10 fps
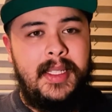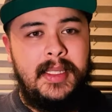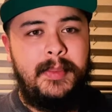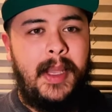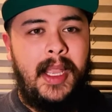
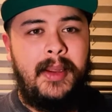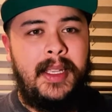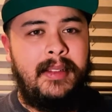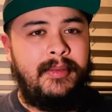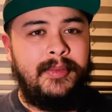
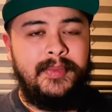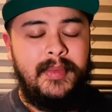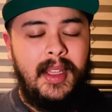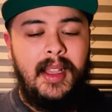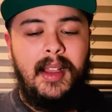inspiring,
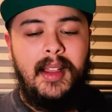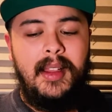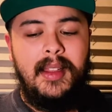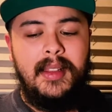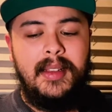
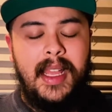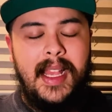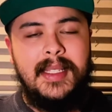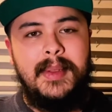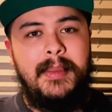
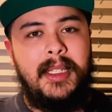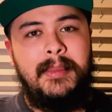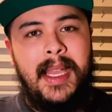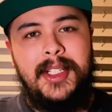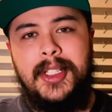asked me about the
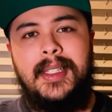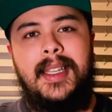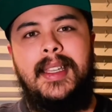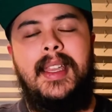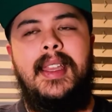magic
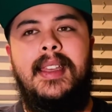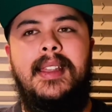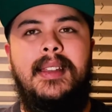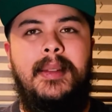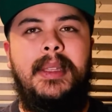thing.
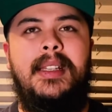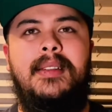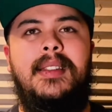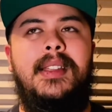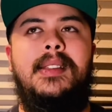And I mean,
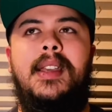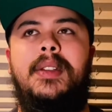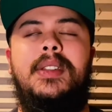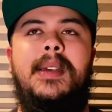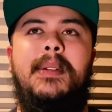the
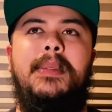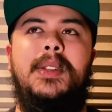entire time I've been